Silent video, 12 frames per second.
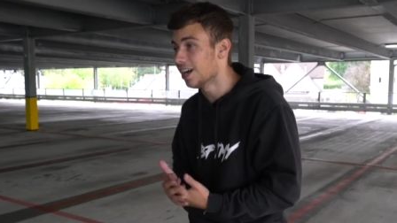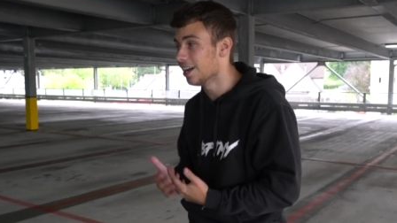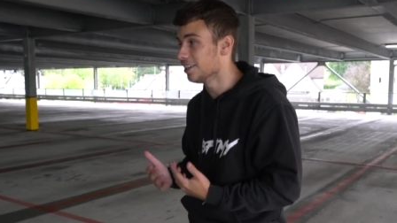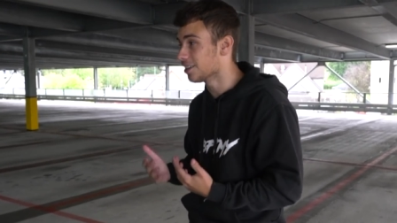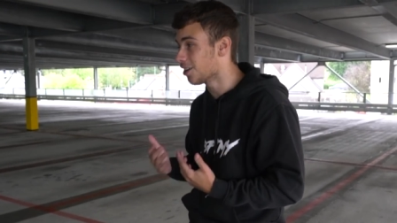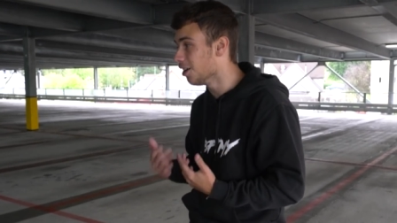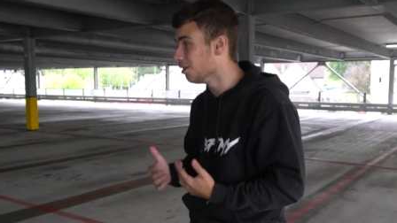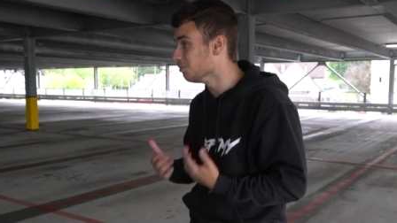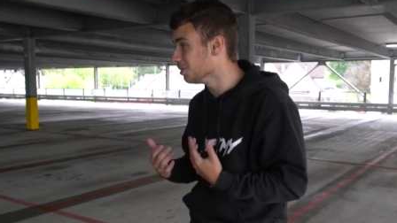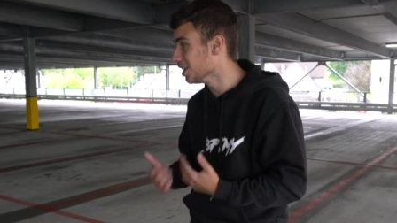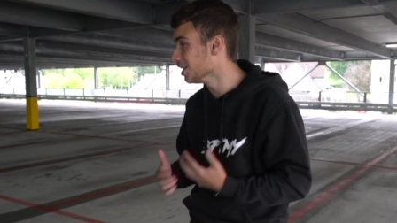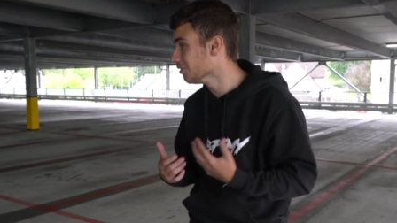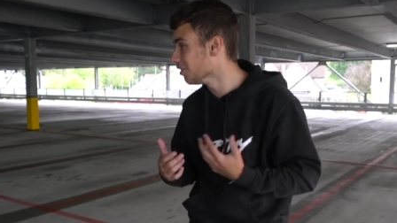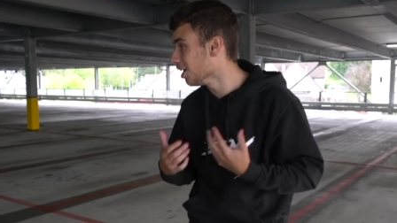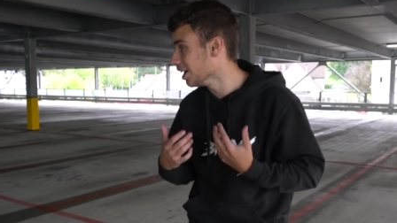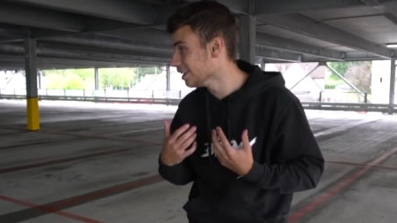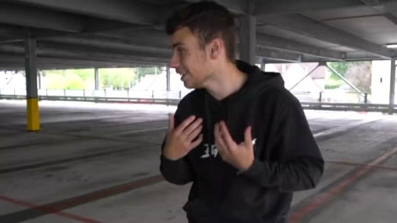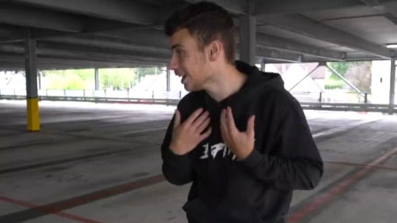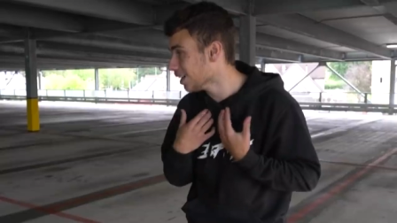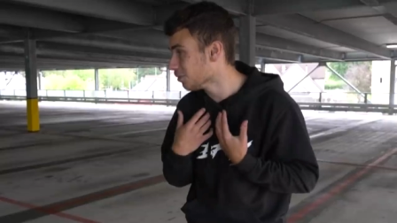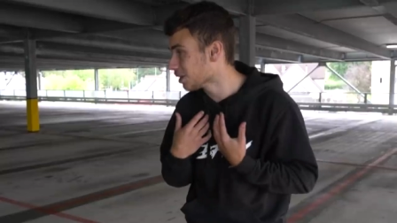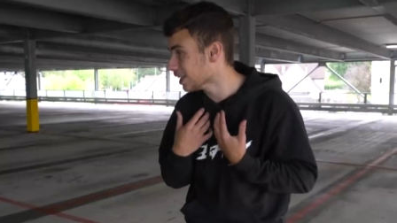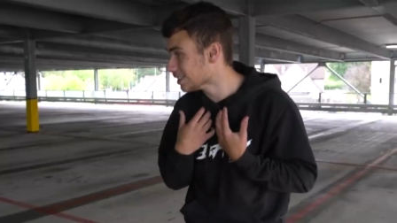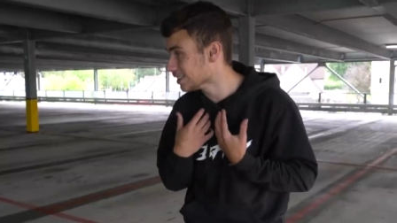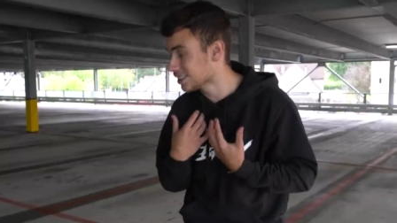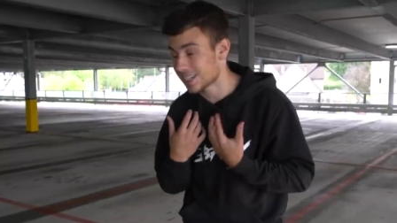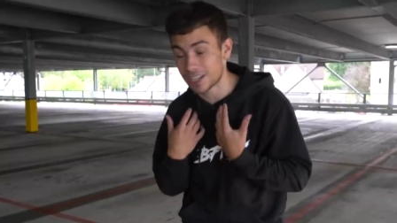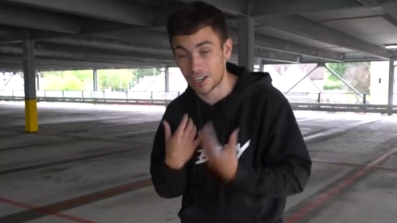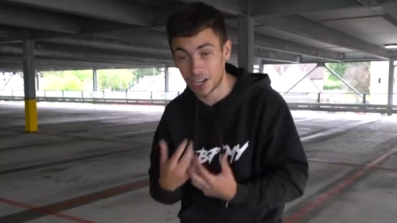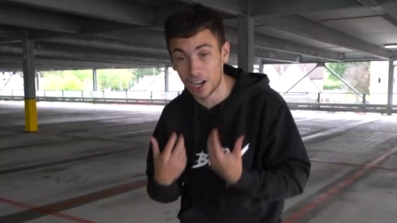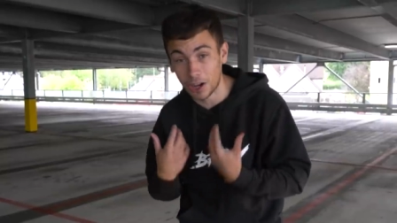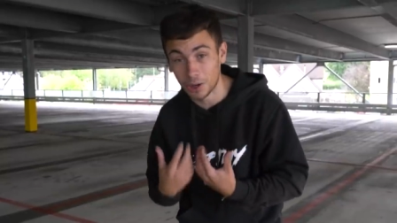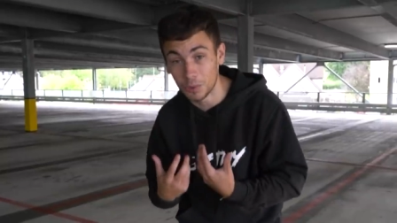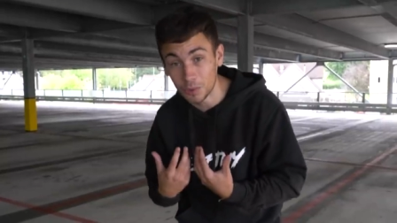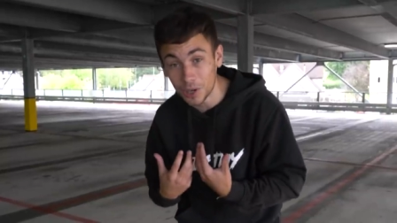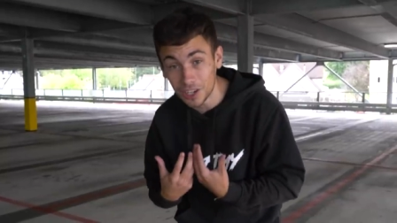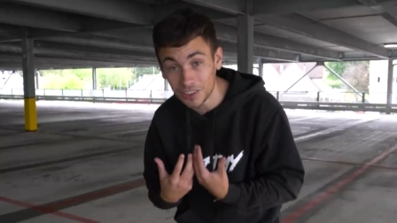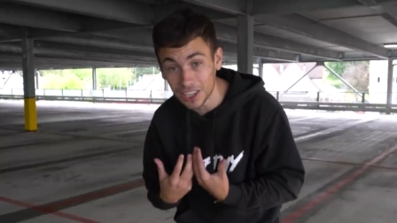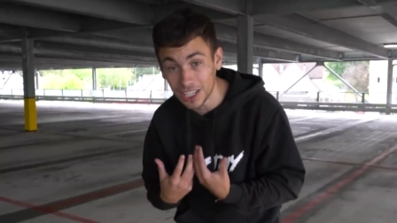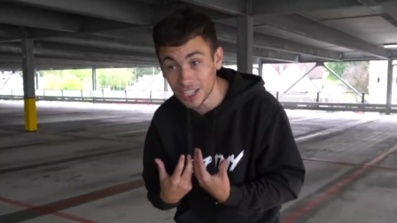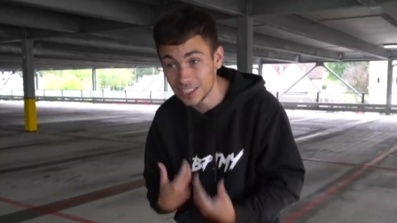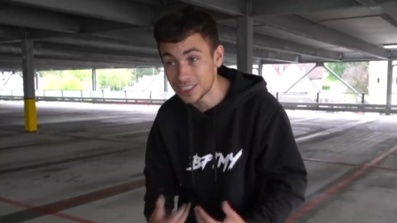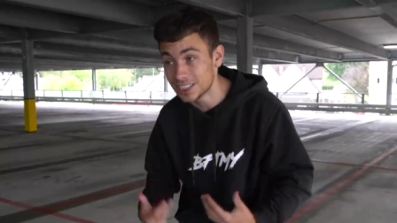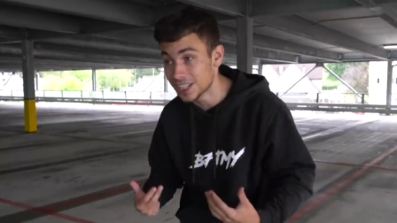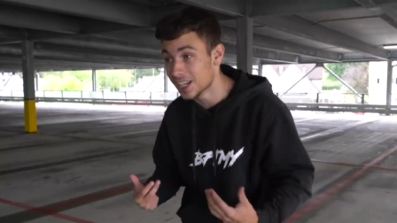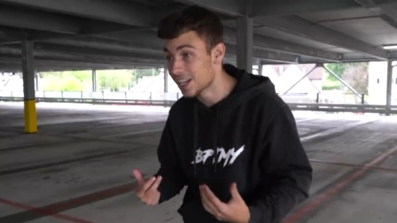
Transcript: and I can't believe I now get to say I own one of these.